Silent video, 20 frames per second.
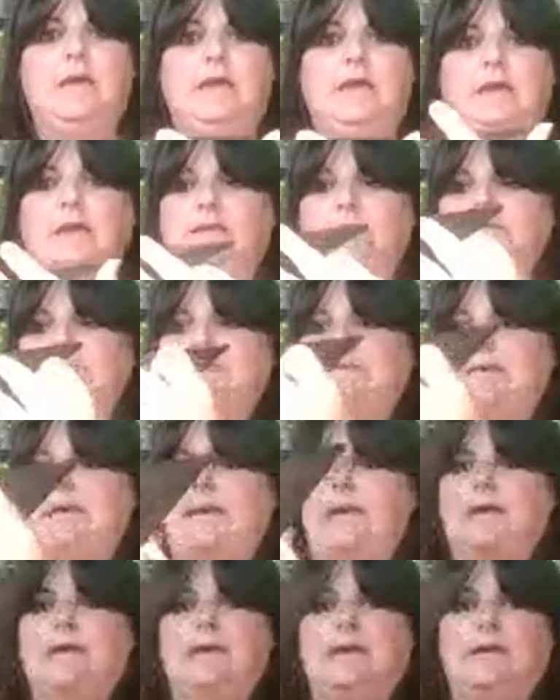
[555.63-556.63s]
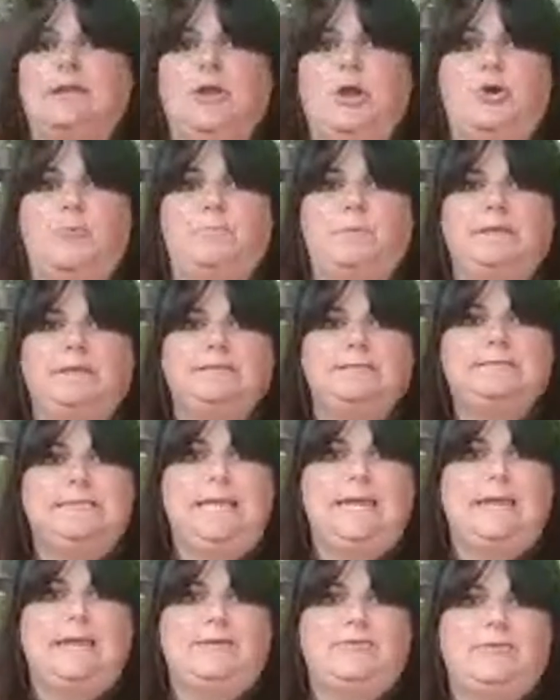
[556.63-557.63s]
It's like, it opens
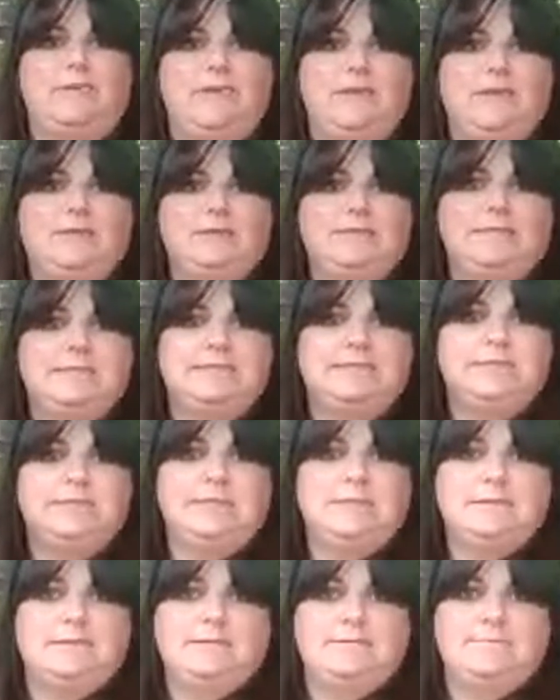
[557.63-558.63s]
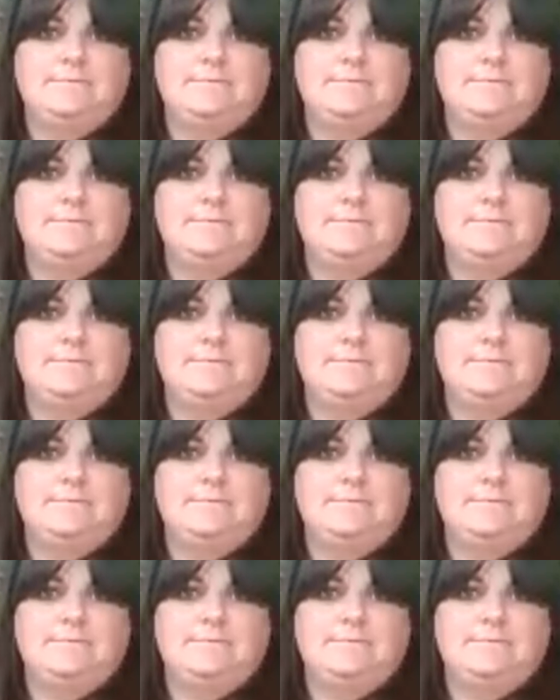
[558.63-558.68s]
like this.